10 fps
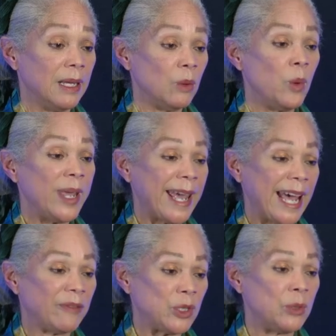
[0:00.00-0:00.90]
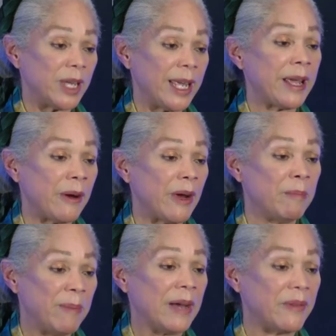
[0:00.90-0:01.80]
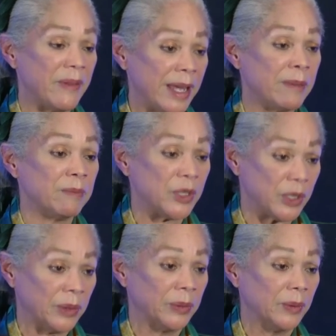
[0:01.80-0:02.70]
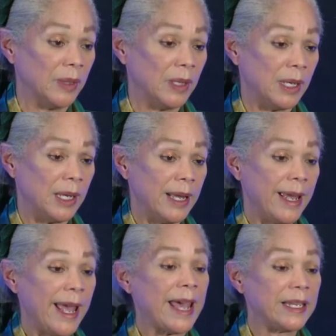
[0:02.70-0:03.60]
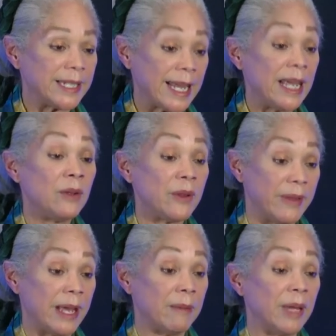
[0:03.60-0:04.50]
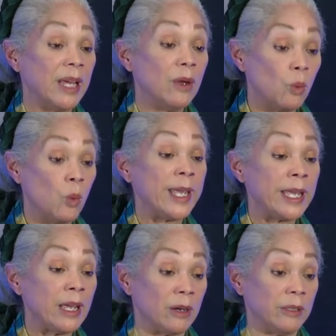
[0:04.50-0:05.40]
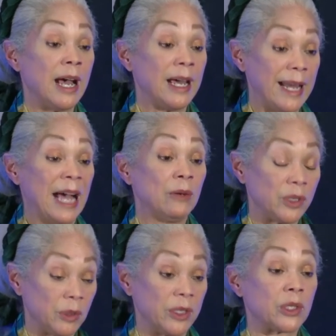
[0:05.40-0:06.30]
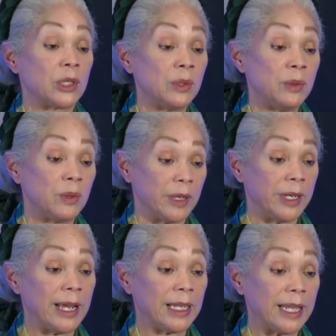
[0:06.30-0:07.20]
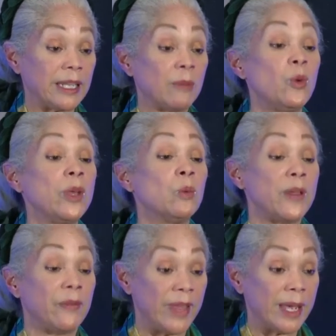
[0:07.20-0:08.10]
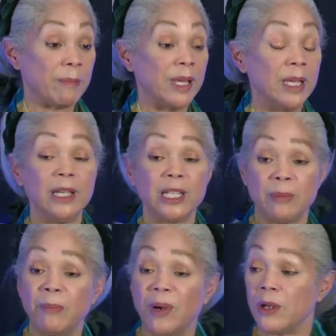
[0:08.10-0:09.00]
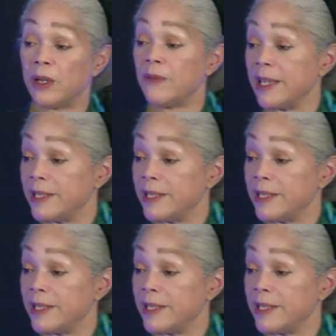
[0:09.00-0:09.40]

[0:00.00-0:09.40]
We have to care about them too and tell them we are not out to exclude or annihilate them. We want them to be part of that